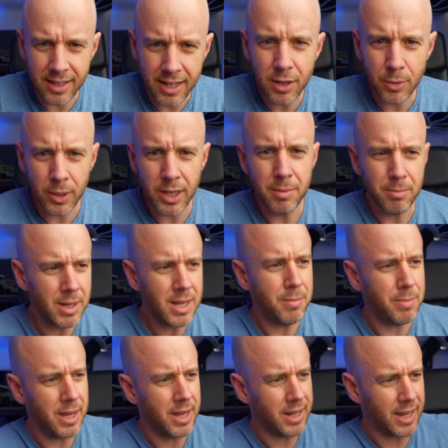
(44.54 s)
equally, me
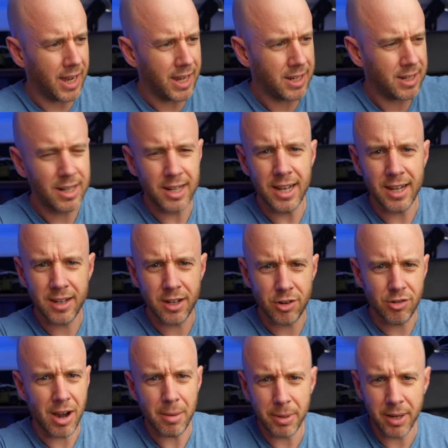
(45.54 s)
being a
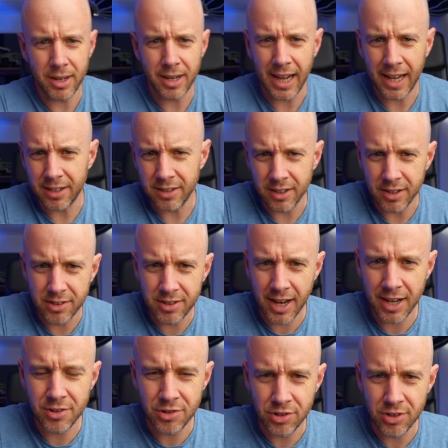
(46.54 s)
click-grabbing and
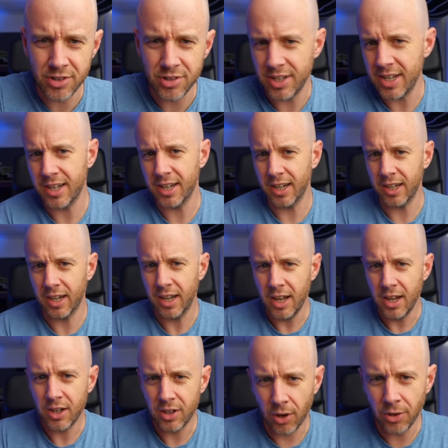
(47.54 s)
attention-seeking
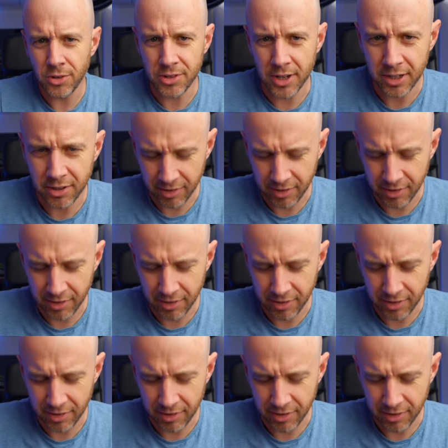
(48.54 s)
content